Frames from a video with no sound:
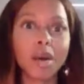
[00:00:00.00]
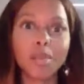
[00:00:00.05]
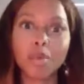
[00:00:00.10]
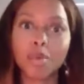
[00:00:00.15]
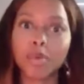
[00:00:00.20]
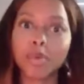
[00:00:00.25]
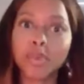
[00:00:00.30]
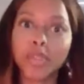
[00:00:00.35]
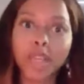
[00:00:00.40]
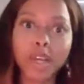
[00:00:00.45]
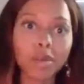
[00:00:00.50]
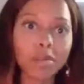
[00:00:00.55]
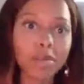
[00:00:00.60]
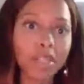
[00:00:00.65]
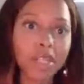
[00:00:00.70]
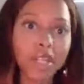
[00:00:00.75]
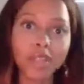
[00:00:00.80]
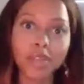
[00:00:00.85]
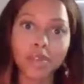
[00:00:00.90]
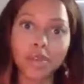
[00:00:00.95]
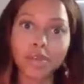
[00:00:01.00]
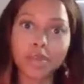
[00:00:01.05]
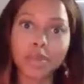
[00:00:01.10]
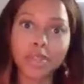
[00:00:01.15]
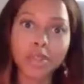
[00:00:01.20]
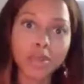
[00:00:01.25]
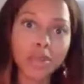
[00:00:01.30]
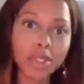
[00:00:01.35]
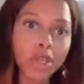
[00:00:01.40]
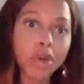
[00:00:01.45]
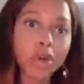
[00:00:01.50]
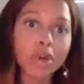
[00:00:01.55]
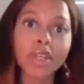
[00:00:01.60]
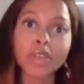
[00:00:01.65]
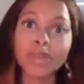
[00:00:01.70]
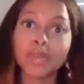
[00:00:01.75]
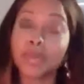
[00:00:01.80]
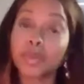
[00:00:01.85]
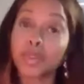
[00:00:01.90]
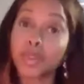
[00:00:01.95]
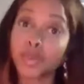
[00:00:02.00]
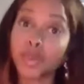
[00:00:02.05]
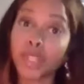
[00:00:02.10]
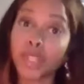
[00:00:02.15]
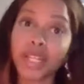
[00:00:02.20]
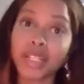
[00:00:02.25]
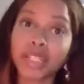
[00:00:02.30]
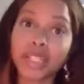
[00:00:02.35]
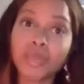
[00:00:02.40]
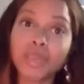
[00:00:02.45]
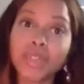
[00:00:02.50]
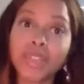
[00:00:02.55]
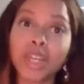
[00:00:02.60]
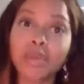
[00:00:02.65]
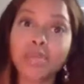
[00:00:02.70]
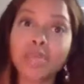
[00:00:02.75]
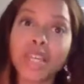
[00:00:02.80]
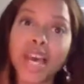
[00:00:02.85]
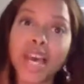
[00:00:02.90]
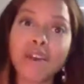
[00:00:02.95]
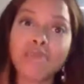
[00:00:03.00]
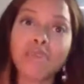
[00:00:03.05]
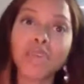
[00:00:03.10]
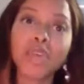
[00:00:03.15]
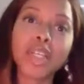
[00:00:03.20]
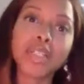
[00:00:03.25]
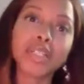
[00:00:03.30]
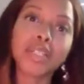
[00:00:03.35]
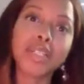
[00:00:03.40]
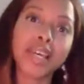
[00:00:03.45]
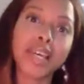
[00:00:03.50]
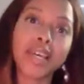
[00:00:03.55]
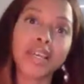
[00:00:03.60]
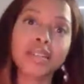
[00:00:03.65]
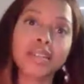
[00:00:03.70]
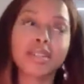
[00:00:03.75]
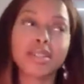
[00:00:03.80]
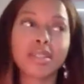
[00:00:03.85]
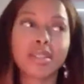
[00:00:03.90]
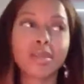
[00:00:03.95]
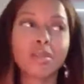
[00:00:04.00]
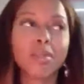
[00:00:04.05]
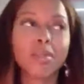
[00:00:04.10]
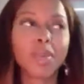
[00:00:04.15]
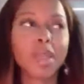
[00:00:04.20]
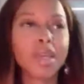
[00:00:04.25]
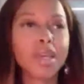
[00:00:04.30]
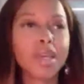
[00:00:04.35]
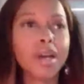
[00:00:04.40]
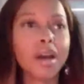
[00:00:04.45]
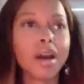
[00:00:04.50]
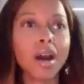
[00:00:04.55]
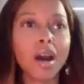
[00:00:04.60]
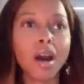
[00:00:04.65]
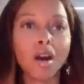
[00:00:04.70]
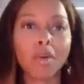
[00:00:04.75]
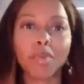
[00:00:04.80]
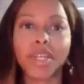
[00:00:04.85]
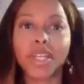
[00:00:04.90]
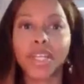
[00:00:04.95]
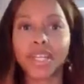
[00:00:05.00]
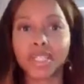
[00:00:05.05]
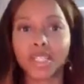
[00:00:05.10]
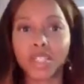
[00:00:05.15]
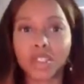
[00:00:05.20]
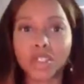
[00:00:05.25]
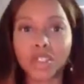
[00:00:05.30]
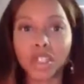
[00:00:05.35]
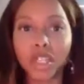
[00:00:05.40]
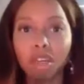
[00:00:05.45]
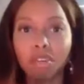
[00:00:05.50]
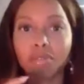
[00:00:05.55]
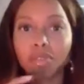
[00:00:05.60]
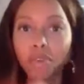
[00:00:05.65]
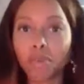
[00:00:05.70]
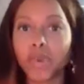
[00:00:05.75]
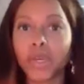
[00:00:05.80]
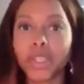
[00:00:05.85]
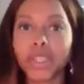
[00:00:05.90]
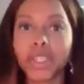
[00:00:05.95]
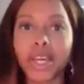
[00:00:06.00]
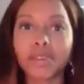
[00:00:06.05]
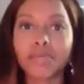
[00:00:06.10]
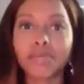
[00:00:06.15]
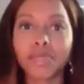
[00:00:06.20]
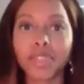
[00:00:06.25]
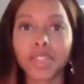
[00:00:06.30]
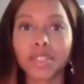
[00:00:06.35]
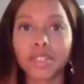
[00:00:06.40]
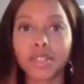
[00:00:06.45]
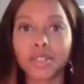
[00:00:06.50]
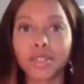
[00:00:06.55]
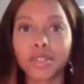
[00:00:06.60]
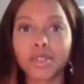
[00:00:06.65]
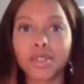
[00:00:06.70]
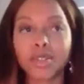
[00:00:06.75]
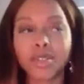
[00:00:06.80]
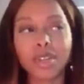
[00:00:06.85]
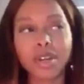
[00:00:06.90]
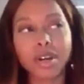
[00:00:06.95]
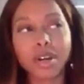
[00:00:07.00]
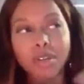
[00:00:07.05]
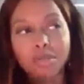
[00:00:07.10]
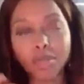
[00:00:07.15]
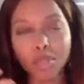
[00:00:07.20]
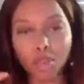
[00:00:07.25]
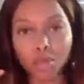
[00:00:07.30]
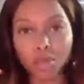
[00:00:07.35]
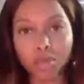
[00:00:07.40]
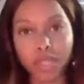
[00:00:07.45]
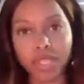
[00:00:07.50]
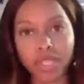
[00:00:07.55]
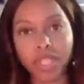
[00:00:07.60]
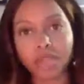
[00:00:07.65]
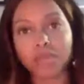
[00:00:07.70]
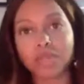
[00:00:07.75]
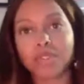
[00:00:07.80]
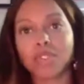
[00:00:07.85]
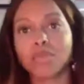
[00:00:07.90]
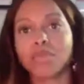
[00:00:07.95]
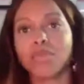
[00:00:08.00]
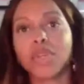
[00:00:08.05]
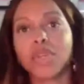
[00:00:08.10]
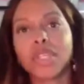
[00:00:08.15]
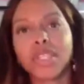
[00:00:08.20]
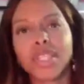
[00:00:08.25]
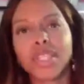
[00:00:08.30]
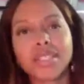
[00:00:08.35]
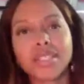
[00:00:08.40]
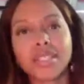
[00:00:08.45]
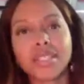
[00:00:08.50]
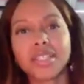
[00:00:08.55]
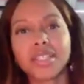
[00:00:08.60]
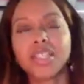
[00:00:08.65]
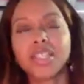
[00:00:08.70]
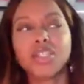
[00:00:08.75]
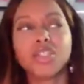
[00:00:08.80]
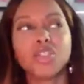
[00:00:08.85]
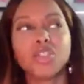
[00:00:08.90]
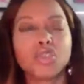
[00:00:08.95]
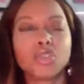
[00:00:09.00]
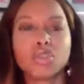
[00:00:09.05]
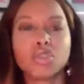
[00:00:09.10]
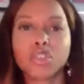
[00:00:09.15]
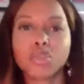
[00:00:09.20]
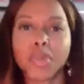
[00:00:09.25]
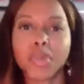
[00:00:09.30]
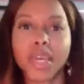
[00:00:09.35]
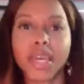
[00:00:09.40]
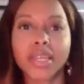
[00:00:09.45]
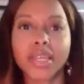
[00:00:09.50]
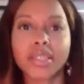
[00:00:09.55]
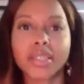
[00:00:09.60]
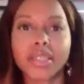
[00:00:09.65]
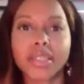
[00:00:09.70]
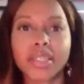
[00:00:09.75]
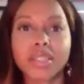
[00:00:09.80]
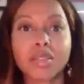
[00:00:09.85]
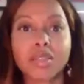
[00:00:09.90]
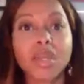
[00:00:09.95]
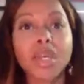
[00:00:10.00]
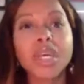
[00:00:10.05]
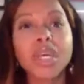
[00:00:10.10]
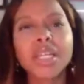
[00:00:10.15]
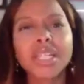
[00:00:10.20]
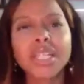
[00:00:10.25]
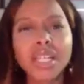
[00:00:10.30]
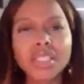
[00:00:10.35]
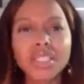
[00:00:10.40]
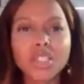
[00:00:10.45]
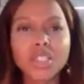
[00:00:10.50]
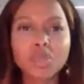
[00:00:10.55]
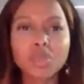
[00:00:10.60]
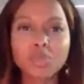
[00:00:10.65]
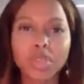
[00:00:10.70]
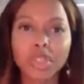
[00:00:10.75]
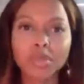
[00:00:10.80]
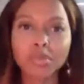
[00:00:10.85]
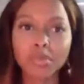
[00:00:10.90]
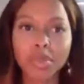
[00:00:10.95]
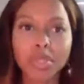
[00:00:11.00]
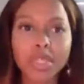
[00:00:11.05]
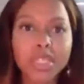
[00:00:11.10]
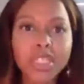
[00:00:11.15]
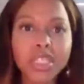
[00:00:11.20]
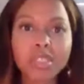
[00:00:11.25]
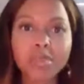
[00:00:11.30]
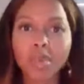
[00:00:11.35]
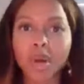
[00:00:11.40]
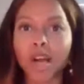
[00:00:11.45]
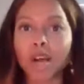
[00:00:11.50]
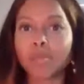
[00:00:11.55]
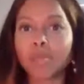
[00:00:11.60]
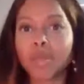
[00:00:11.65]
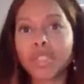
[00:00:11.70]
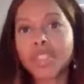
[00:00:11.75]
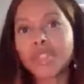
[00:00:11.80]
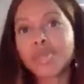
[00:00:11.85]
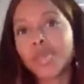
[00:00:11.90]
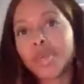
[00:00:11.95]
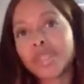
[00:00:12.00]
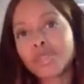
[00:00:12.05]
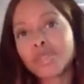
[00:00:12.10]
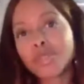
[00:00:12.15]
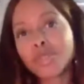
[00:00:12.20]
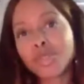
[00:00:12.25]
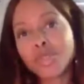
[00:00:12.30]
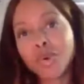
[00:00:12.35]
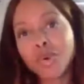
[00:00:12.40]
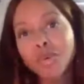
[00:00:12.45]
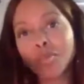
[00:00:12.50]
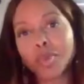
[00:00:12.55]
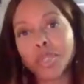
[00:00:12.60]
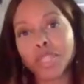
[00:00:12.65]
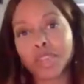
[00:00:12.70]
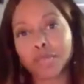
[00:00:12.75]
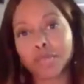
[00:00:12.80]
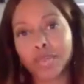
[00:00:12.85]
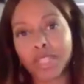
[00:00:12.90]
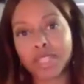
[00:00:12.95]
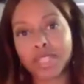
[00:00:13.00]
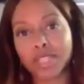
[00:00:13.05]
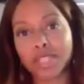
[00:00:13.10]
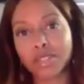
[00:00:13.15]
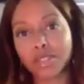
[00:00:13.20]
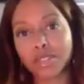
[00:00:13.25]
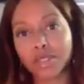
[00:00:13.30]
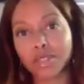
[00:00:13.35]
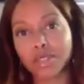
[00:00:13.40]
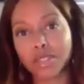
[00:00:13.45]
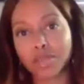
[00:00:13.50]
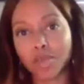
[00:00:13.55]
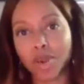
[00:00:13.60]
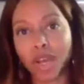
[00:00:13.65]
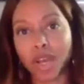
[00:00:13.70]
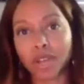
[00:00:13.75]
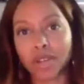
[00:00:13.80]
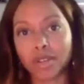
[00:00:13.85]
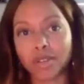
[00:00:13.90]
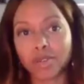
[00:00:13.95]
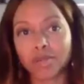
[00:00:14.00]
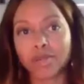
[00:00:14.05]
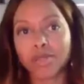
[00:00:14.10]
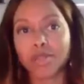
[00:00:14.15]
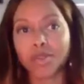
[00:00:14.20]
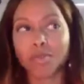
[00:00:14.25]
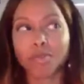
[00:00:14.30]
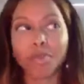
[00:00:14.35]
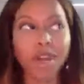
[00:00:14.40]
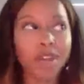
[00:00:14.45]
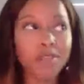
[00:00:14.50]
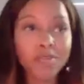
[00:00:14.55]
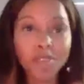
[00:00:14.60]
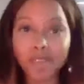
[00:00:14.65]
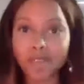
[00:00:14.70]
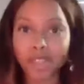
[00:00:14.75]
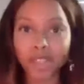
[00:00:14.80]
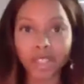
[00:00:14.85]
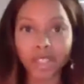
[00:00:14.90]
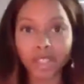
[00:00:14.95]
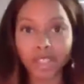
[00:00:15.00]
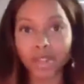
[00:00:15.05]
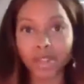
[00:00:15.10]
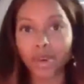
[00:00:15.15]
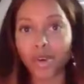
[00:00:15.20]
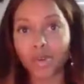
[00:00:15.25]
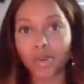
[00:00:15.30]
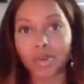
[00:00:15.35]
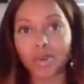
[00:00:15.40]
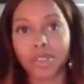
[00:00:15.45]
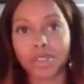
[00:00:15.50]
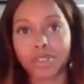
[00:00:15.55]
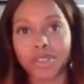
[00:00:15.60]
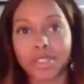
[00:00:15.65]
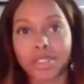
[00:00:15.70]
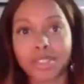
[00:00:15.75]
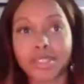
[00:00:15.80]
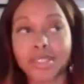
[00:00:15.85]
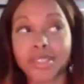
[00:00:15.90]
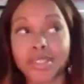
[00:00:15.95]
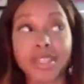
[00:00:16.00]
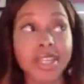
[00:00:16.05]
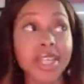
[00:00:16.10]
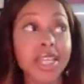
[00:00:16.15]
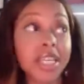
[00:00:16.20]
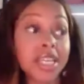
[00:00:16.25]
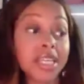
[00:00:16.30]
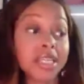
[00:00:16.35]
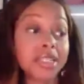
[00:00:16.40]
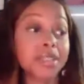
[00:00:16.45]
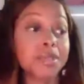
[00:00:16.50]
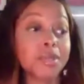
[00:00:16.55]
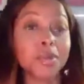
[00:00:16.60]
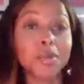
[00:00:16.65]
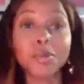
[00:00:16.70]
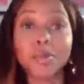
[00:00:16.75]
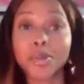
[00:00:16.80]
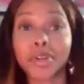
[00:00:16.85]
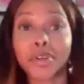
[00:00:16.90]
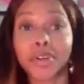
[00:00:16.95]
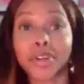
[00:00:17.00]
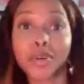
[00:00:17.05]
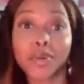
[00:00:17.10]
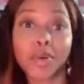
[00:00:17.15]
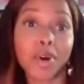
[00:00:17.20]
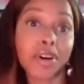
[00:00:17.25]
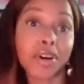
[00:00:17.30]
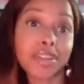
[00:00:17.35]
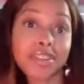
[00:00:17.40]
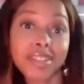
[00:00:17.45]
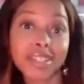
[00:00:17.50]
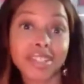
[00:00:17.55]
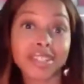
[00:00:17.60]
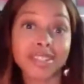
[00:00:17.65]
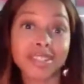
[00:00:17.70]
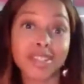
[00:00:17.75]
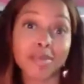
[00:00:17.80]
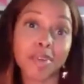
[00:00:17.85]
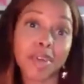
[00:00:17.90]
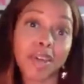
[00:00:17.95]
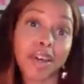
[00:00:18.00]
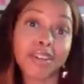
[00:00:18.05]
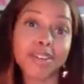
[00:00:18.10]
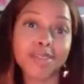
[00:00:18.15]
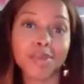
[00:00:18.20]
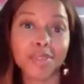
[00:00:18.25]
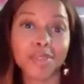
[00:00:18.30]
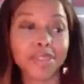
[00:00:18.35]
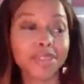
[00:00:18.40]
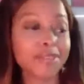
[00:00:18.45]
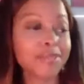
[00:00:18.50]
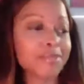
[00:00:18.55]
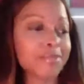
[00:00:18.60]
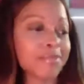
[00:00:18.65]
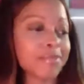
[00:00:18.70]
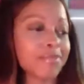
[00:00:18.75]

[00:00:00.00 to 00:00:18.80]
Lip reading: We would come together and we would do yoga, and we would do a lot of different types of African dance. And I just love the way that feels. So being able to bring that to the digital space has not just made me smile, but it's made so many of my sisters smile. So my favorite in the whole world is Zoom during quarantine, to be honest with you.